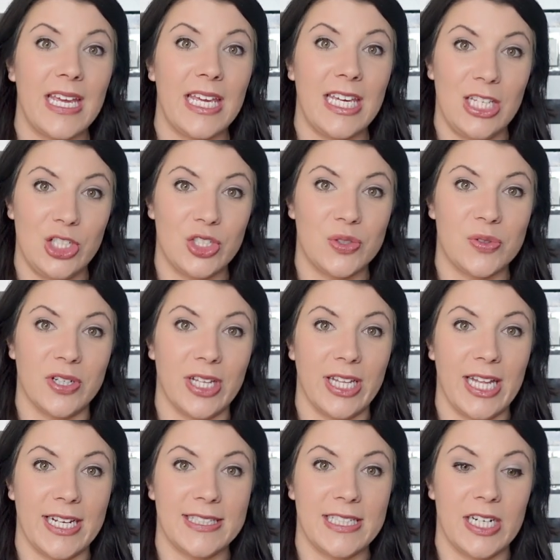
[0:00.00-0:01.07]
He just really
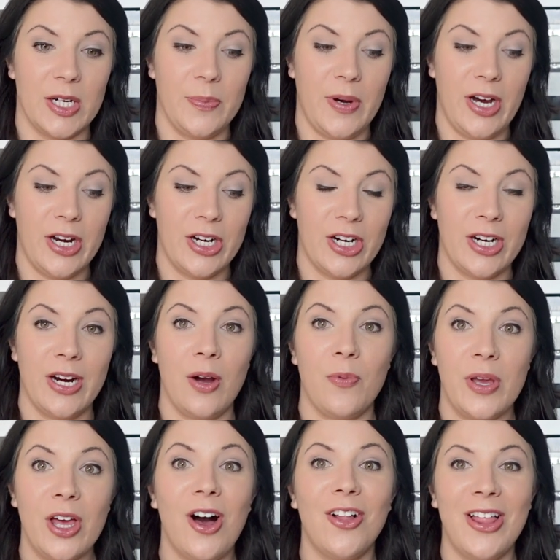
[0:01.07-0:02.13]
likes Harry Potter.
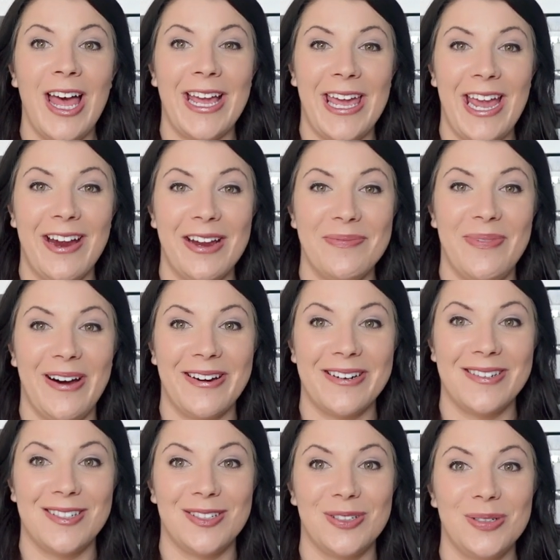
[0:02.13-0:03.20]
We all like Harry
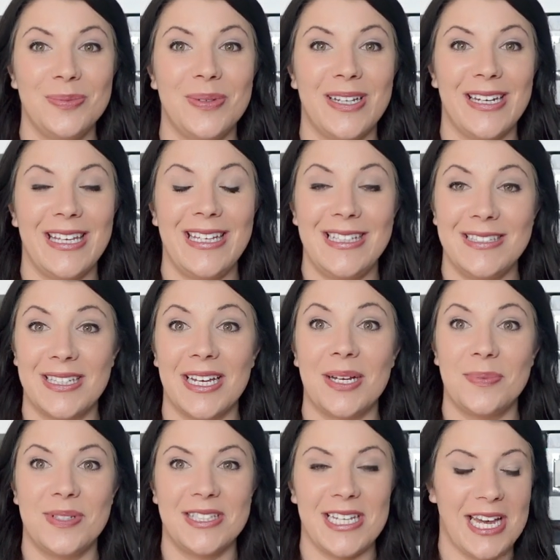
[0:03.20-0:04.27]
Potter too, but he's like
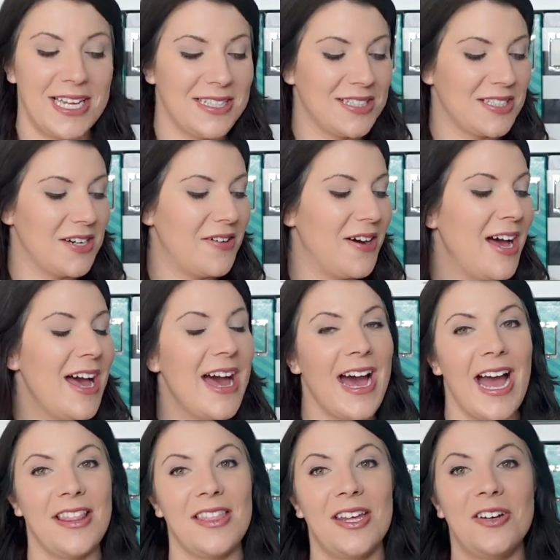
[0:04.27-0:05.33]
obsessed. So
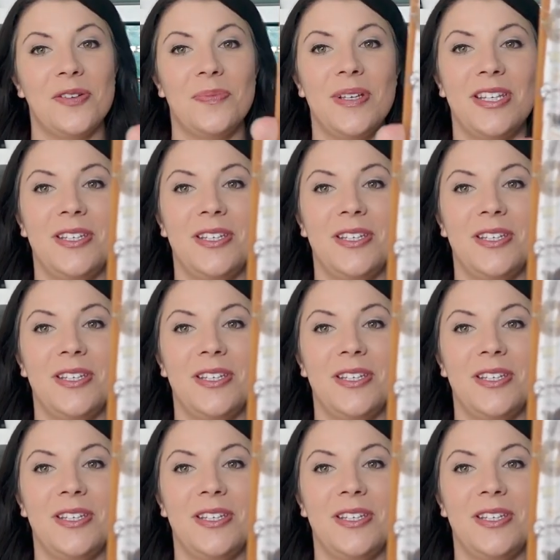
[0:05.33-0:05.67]
I thought it'd be